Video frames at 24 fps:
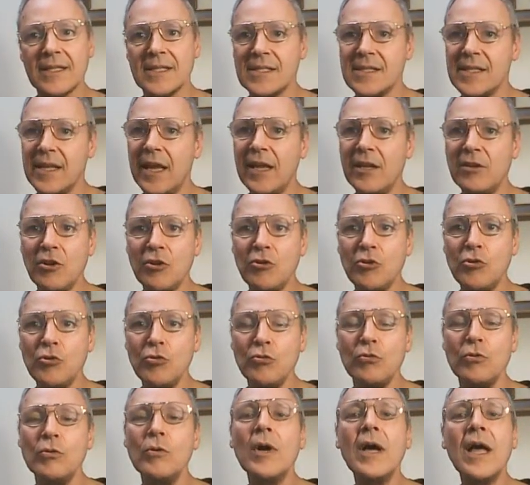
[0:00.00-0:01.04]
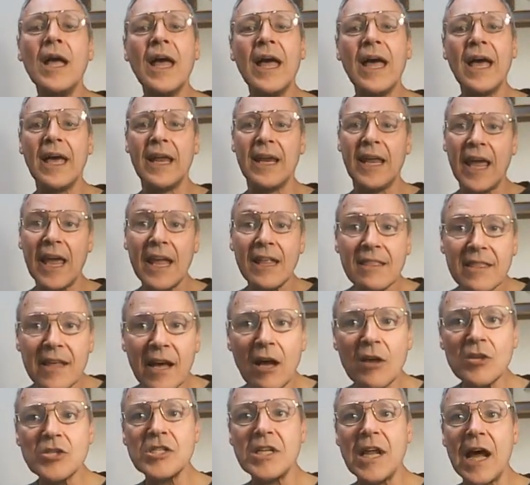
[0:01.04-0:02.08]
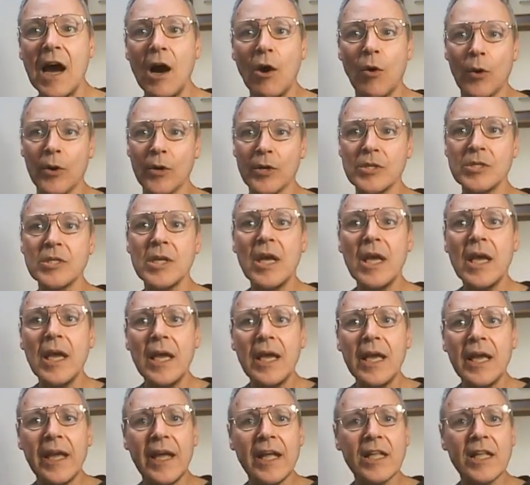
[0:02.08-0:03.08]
in state 2 at 8,000 hours,